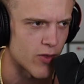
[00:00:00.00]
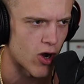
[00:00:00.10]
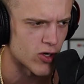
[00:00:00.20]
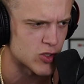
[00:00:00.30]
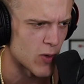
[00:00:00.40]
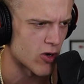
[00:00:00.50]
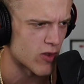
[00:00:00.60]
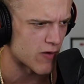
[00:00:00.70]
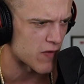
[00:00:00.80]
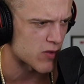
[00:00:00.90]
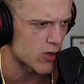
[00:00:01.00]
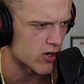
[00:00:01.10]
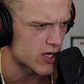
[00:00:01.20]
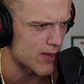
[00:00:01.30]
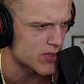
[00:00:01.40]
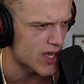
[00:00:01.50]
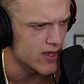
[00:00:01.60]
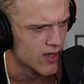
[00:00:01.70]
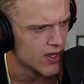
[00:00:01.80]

the Are You Smarter Than a Fifth Grader gameplay?